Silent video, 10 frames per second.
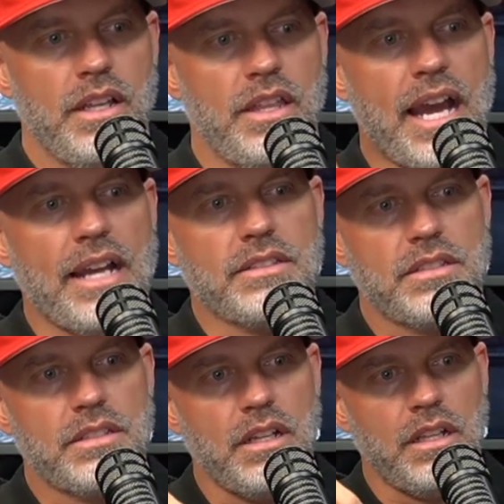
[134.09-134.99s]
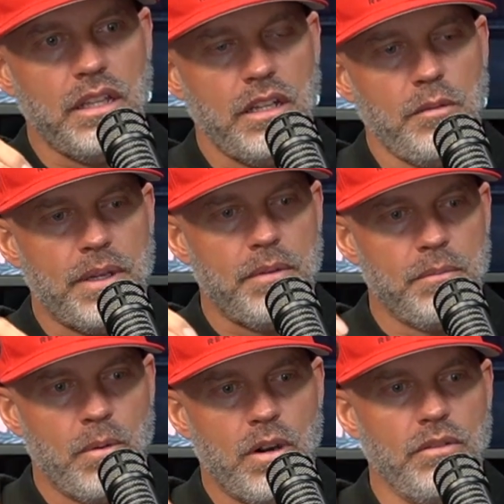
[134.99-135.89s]
That's a little bit
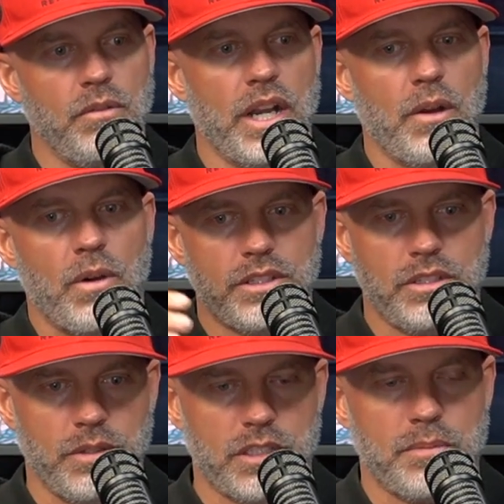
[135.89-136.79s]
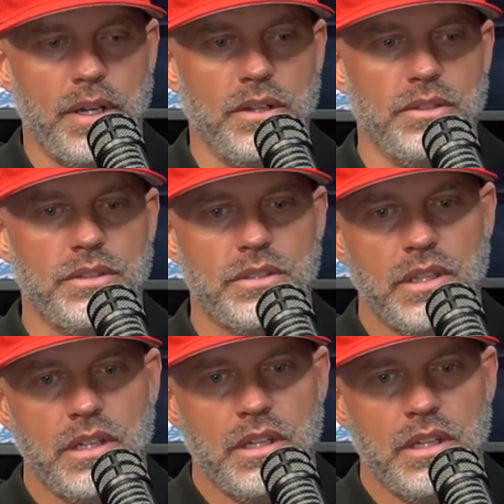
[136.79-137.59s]
more of what I want to expose